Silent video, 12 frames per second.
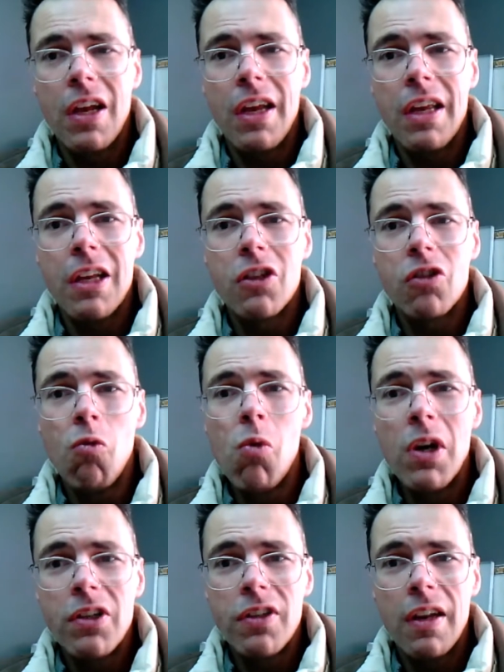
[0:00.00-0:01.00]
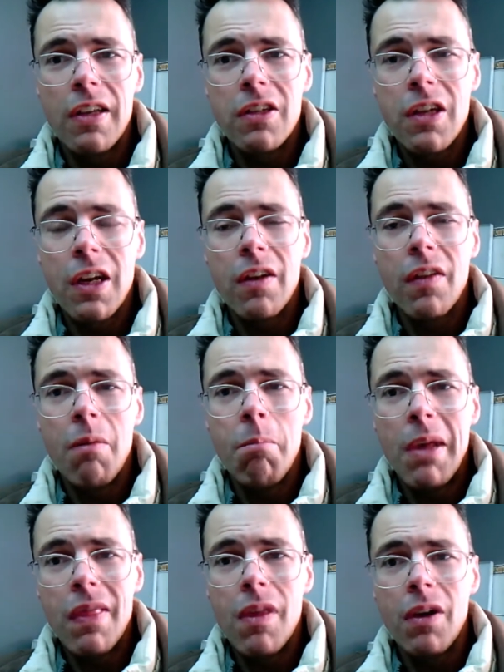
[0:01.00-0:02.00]
like it's worse than inside of the
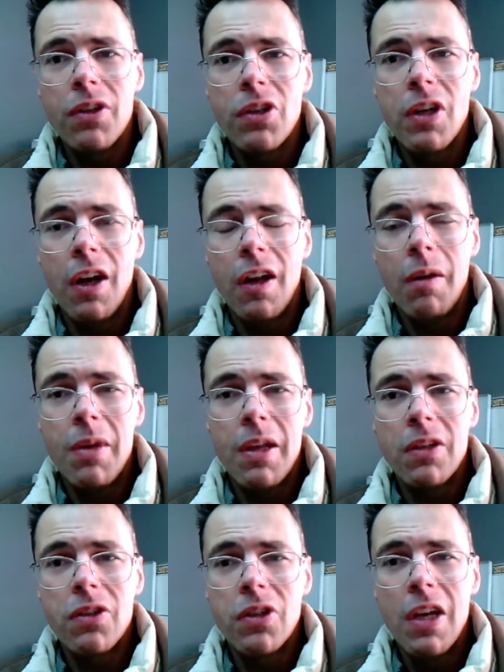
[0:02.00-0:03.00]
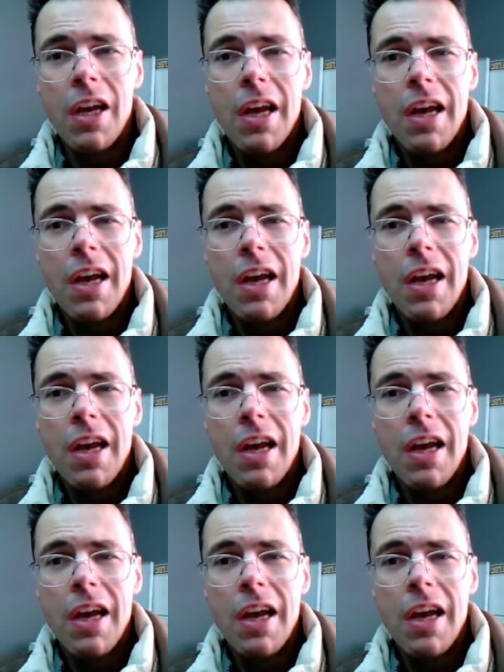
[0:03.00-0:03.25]
mental asylum. It's